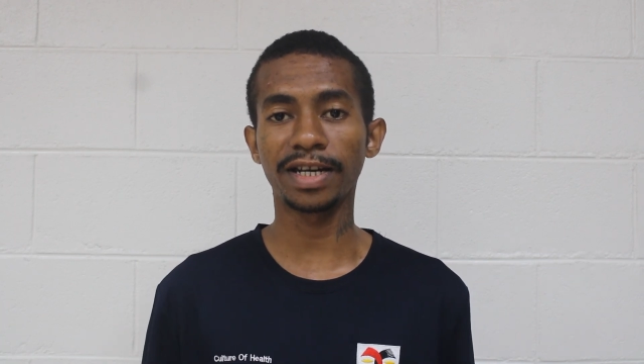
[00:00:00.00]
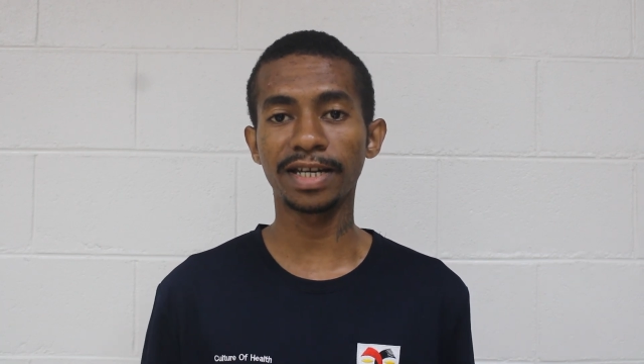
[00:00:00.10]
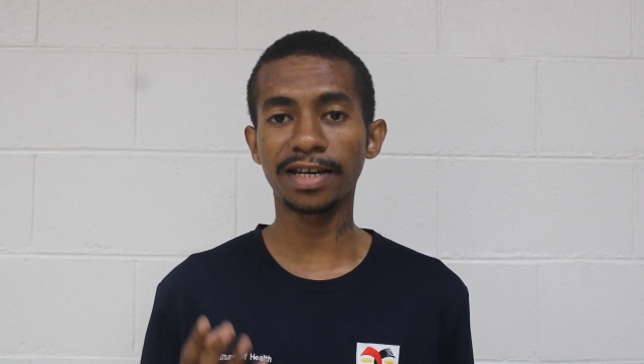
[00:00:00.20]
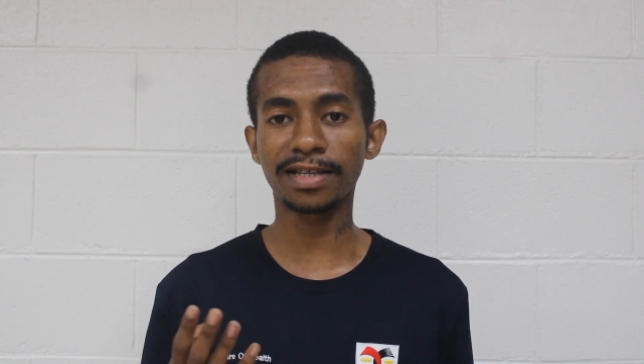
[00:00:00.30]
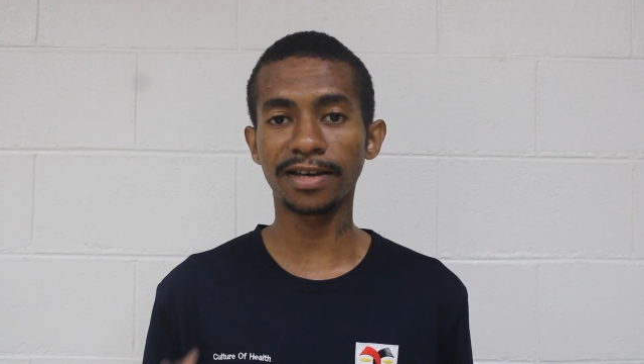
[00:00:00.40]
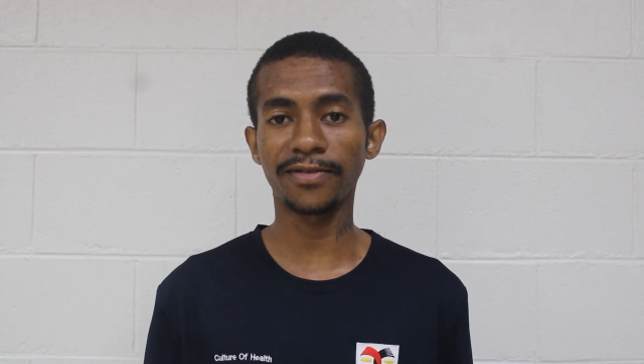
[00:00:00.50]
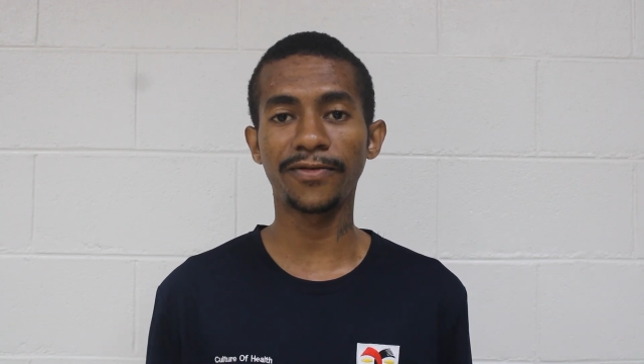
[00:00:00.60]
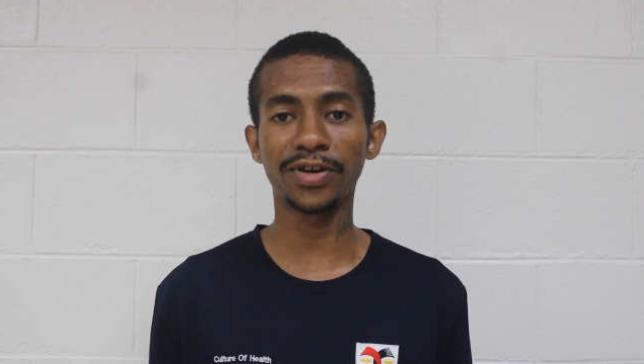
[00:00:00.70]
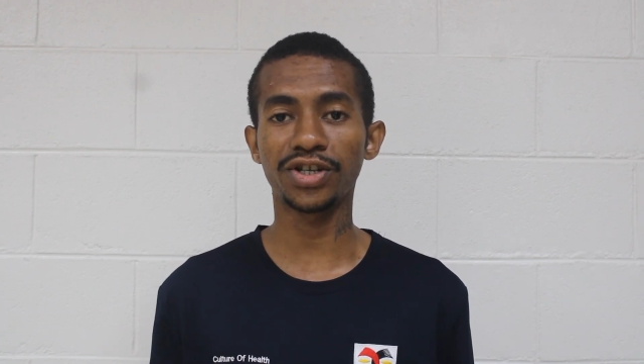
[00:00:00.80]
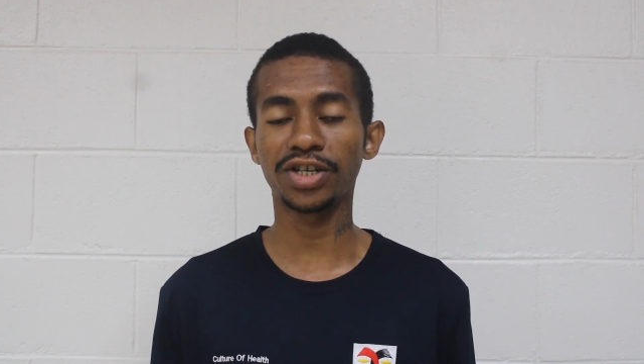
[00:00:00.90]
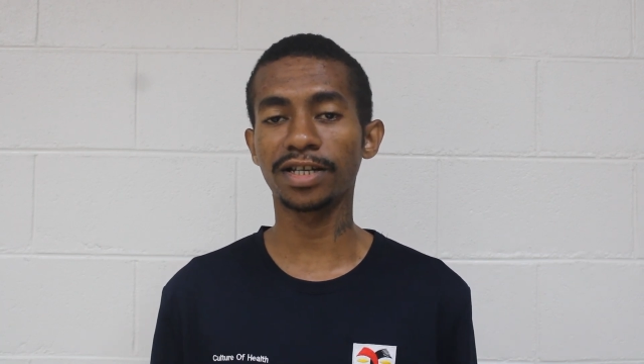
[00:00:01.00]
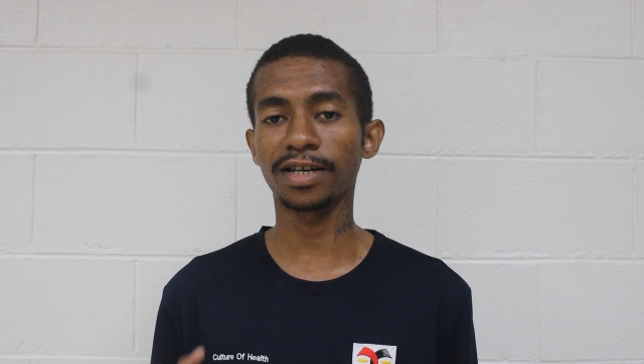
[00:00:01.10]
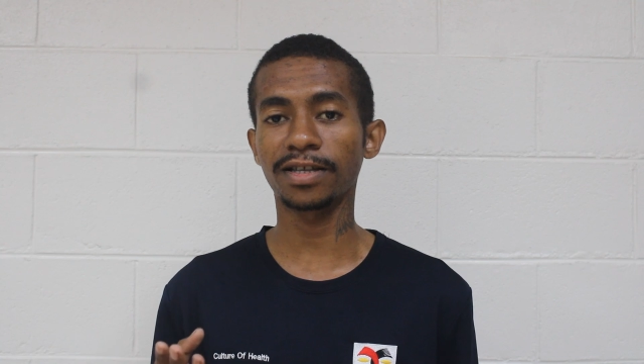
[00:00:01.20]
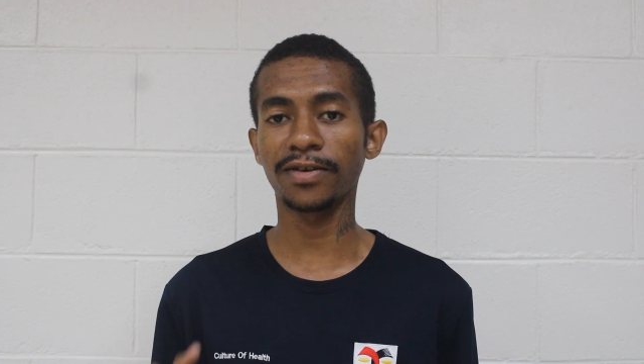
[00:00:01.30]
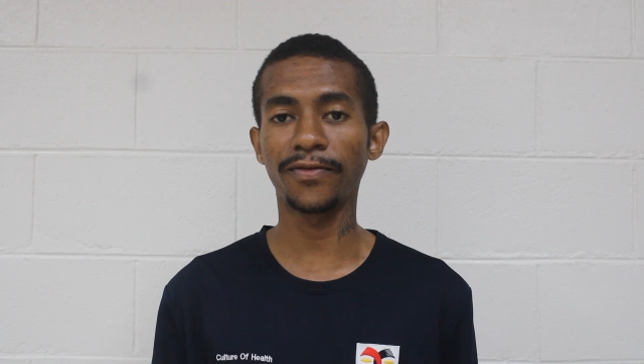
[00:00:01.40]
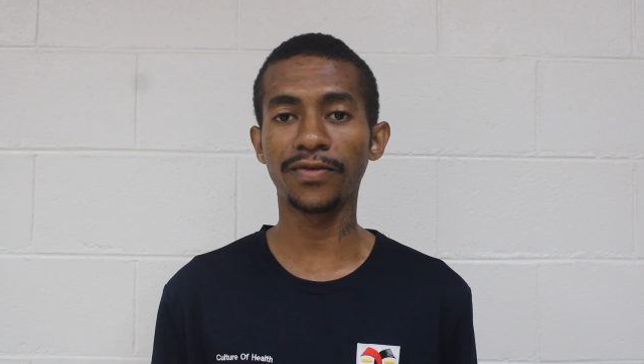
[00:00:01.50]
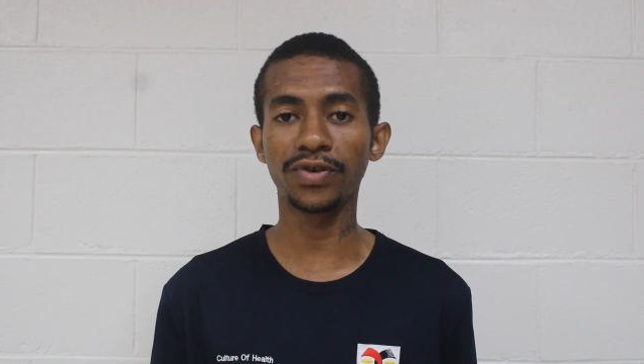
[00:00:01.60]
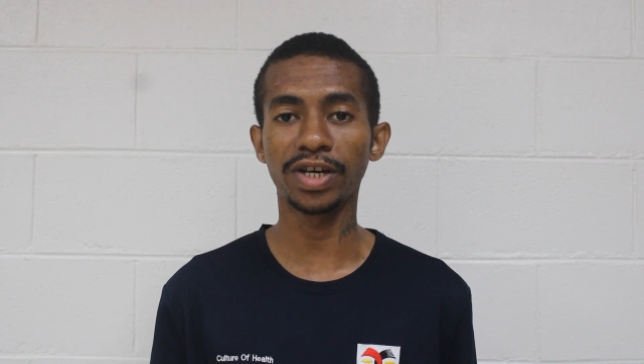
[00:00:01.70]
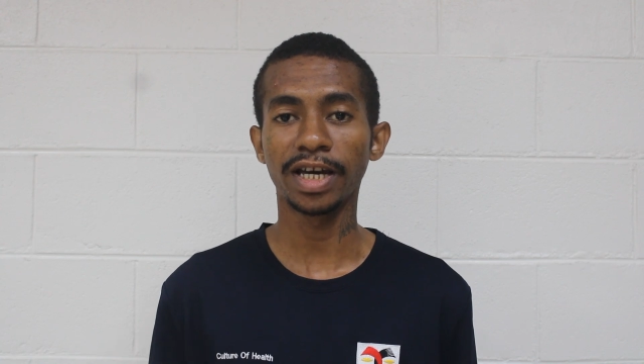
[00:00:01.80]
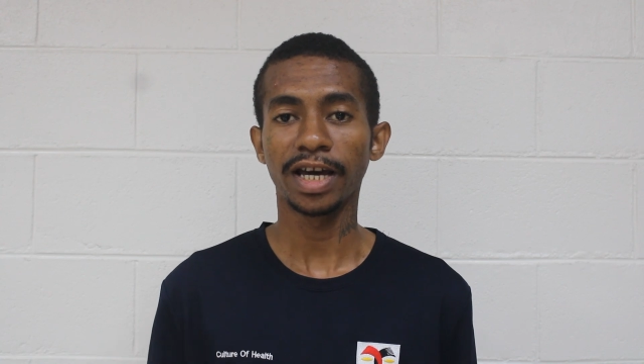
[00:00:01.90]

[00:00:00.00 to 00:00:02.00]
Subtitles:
They get their fish, they get their food,